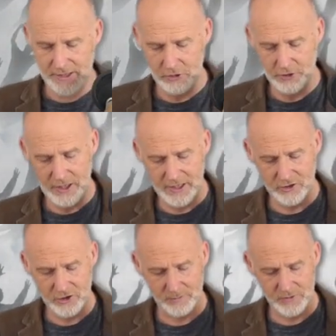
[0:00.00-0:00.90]
Have a look at
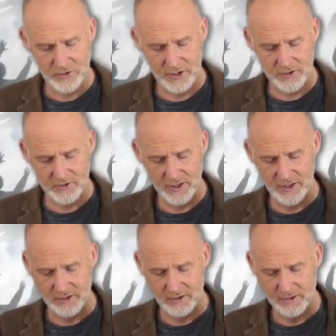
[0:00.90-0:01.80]
Acts chapter
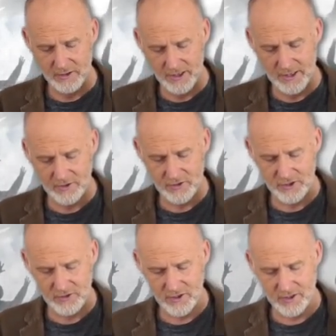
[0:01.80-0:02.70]
16. Acts
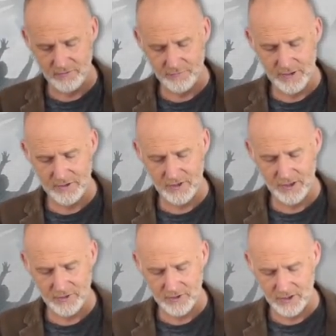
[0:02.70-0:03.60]
16,
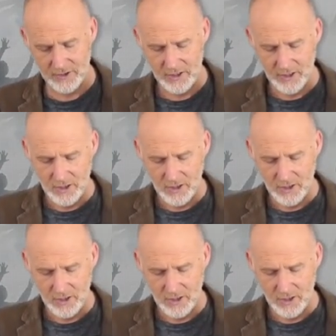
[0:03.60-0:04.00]
fantastic.